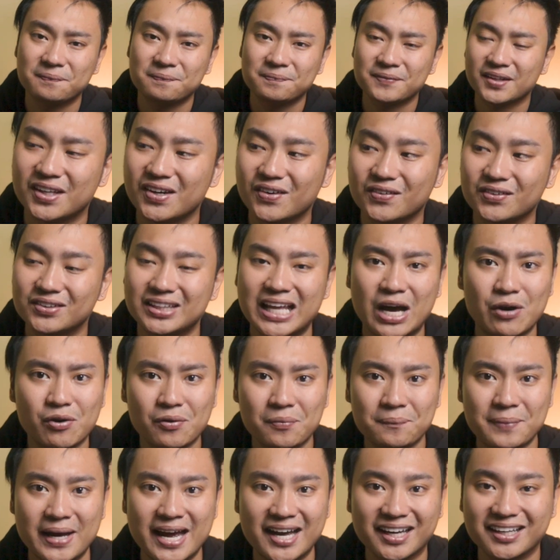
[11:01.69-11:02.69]
You know, now
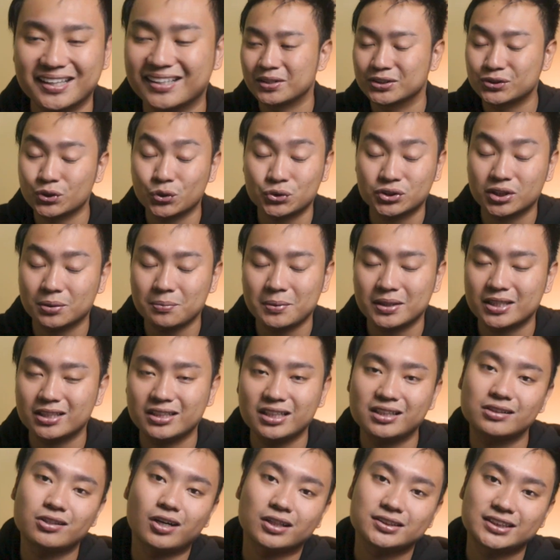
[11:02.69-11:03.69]
I'm back. The social media
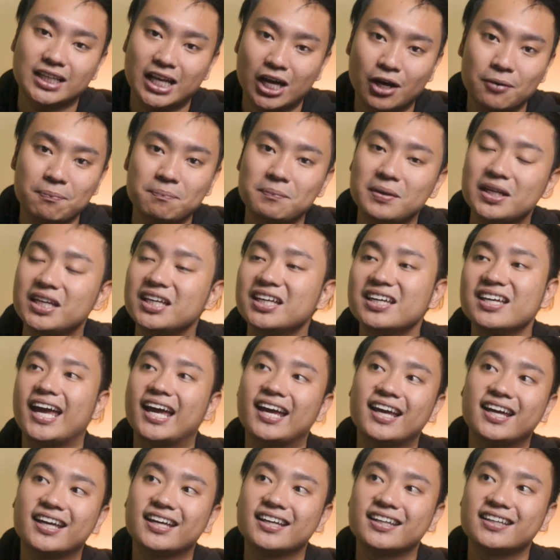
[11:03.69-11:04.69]
detox helped me
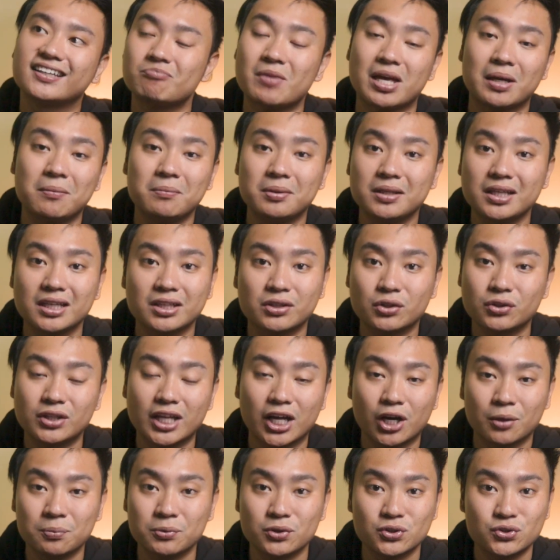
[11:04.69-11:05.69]
and maybe it could
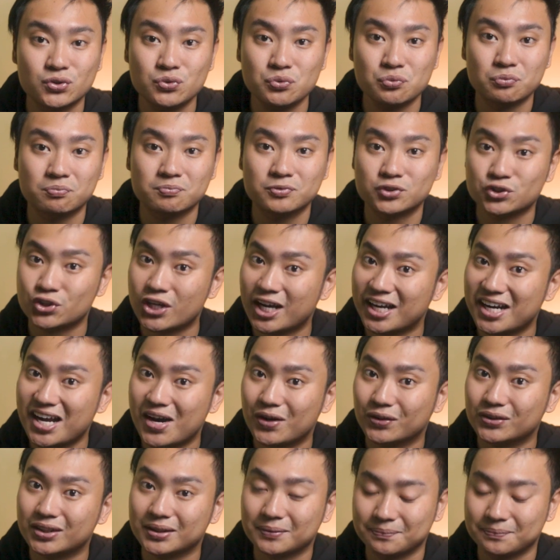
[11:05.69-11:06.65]
help you too. Try it out.